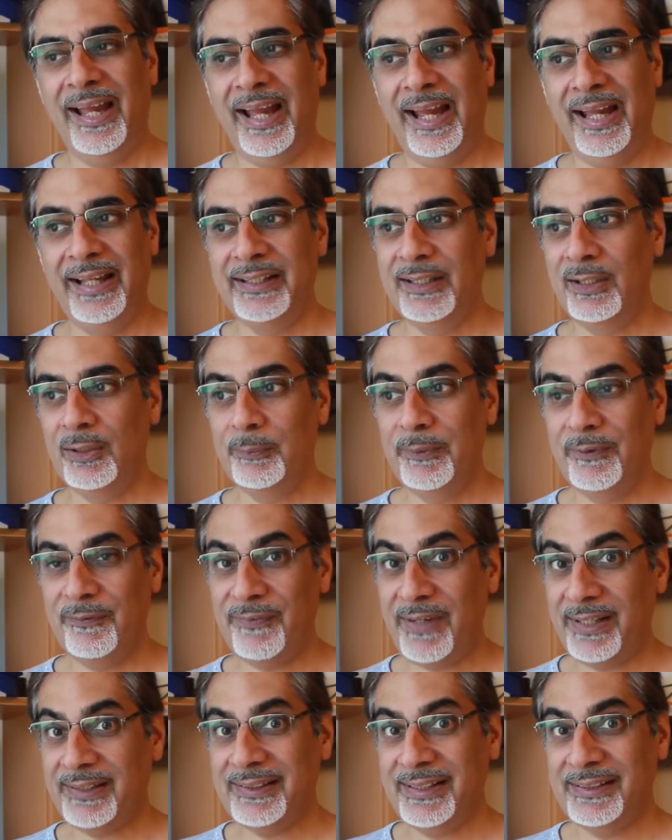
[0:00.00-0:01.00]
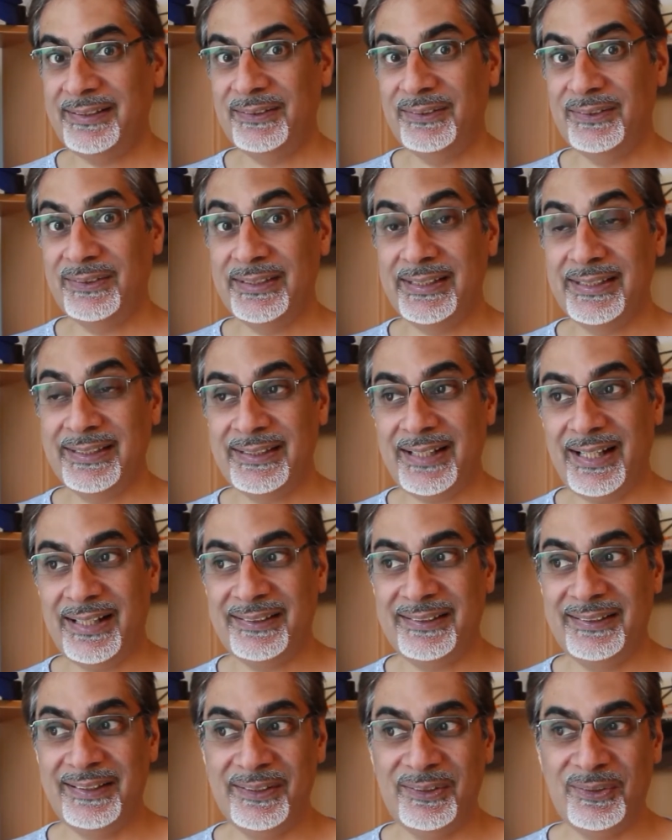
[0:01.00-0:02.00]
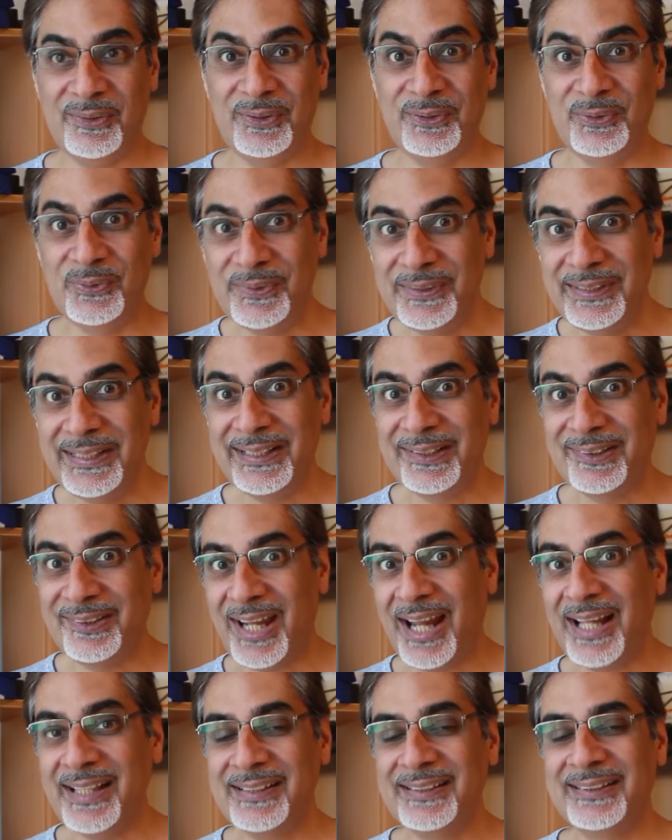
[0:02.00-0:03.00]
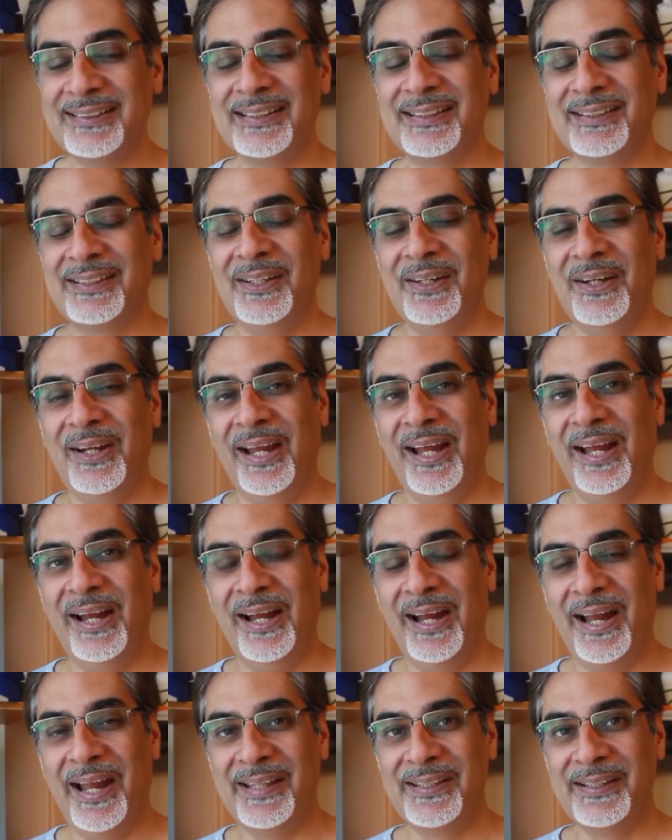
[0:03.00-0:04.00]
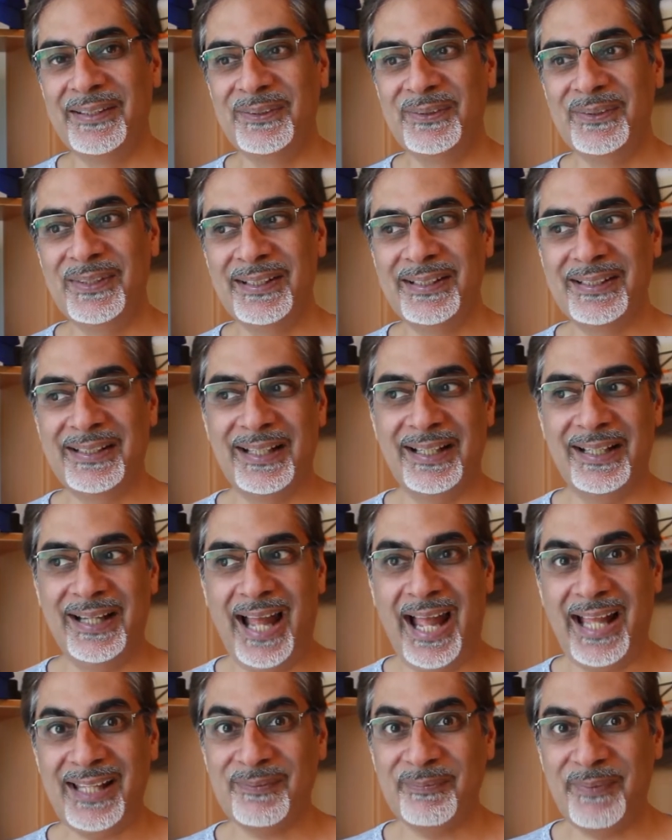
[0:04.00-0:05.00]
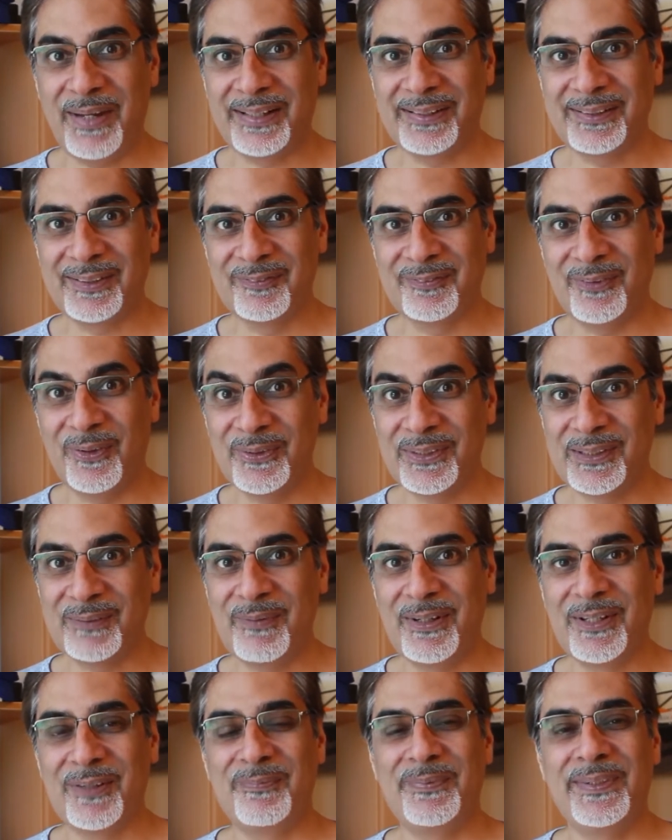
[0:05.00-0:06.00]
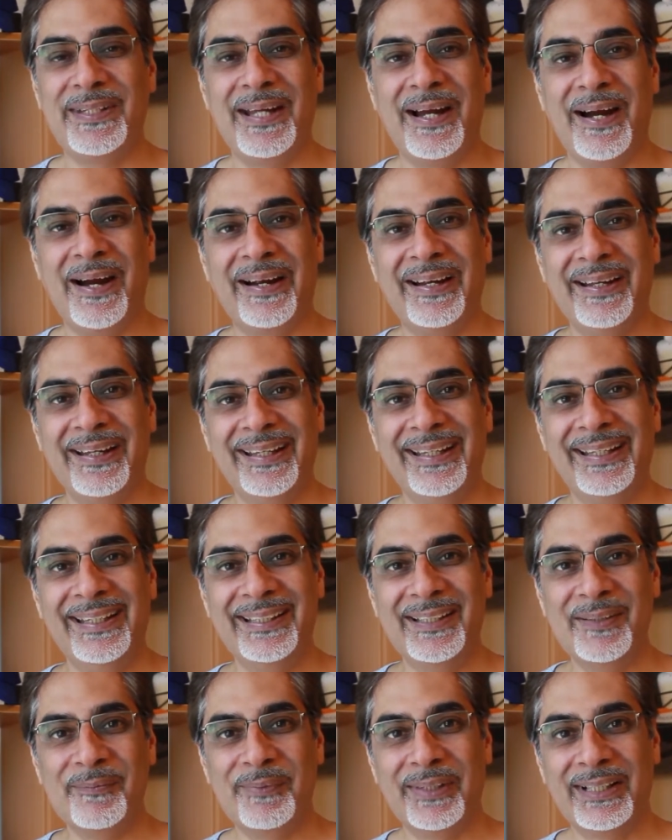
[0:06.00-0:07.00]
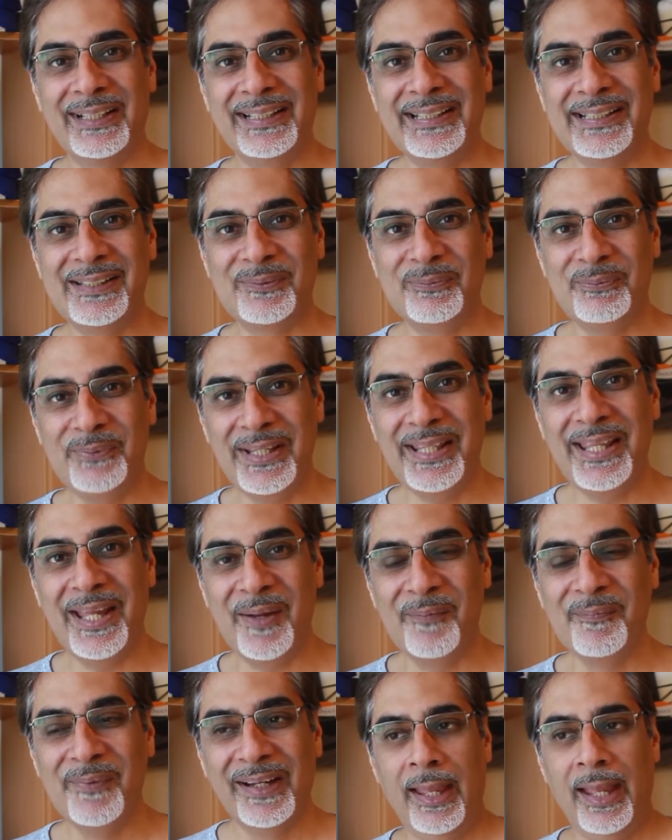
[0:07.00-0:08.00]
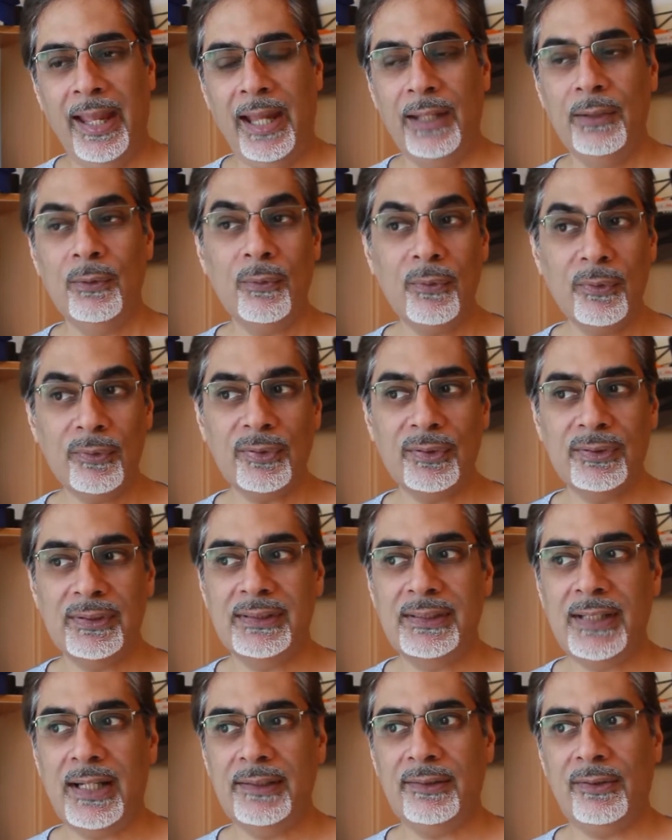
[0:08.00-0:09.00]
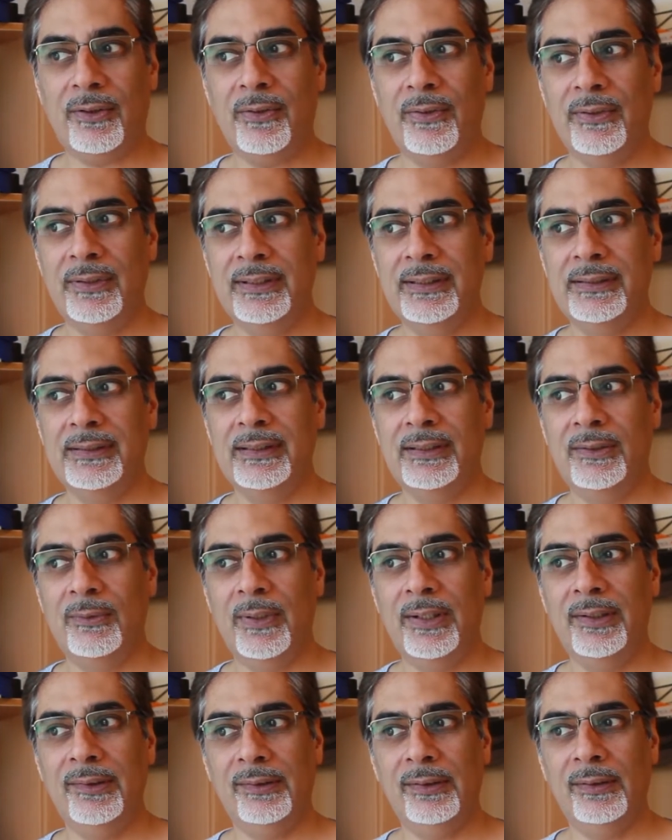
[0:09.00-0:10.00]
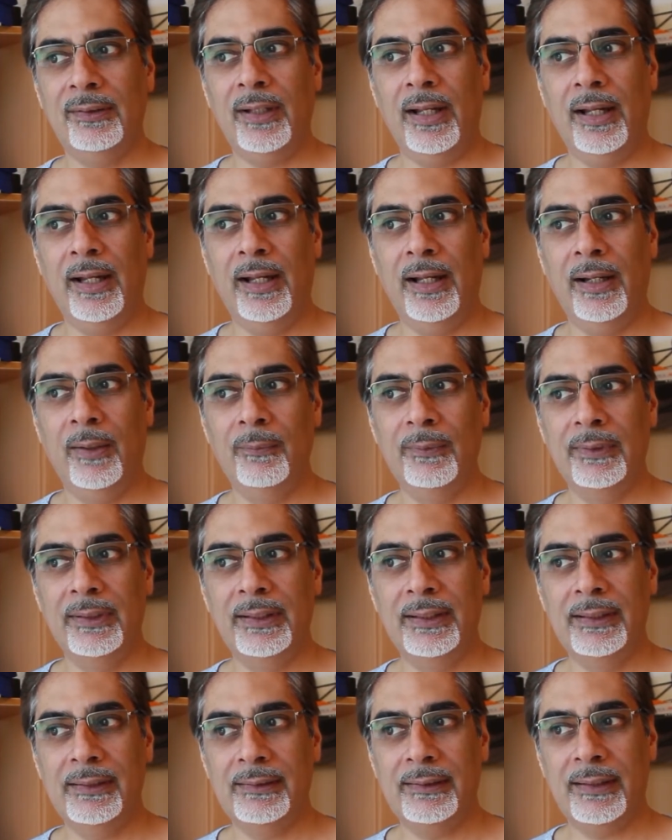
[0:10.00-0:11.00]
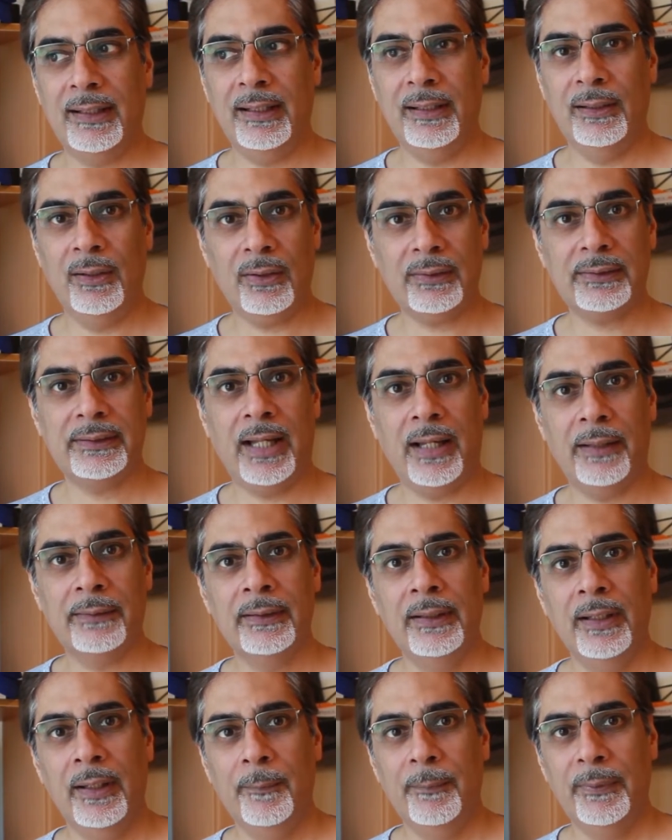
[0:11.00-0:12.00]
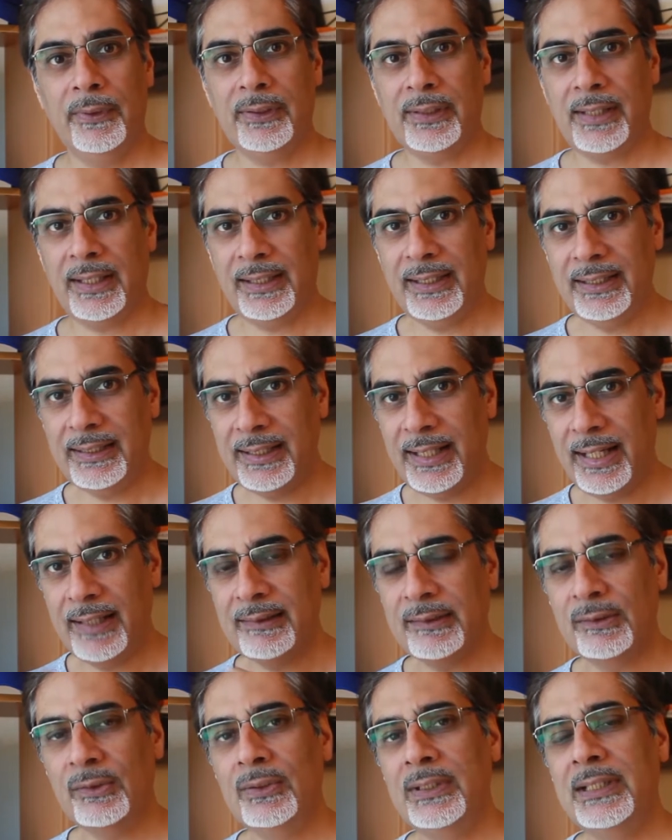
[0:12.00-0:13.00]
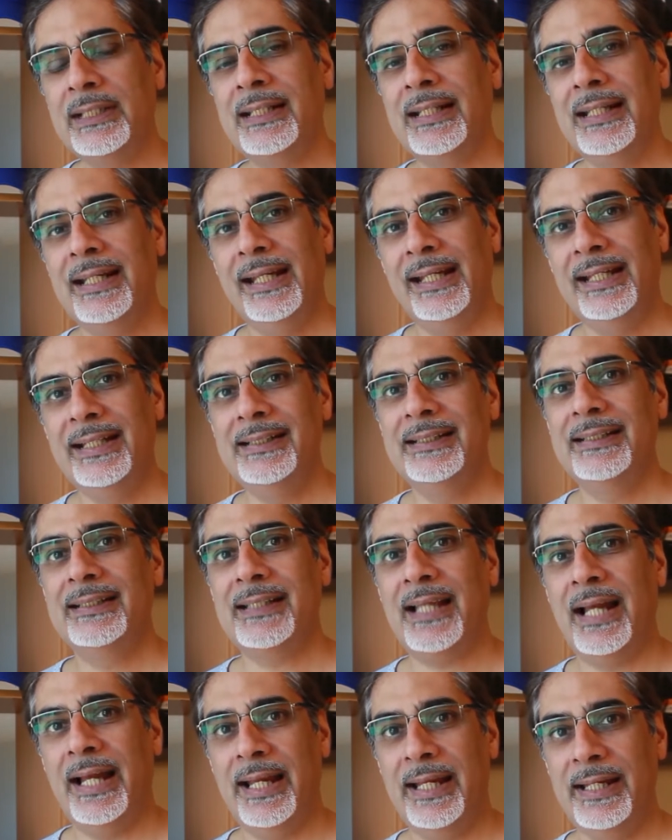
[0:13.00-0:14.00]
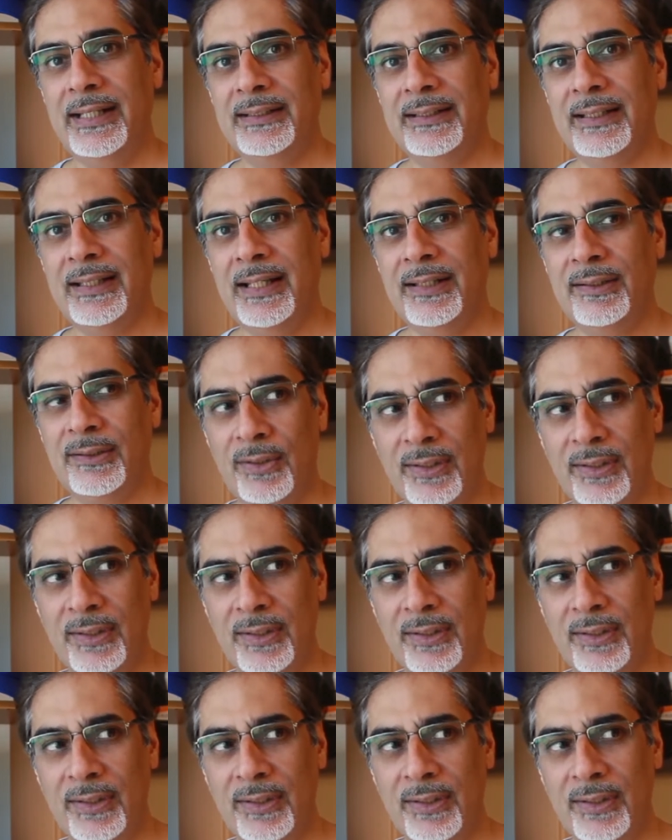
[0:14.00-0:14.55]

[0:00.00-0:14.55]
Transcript: And it'll be fascinating to discuss the sort of unique challenges and the unique aspects of automotive PR in the Middle East with him, and also to touch on the situation with this lockdown, because I think he has a unique insight into this.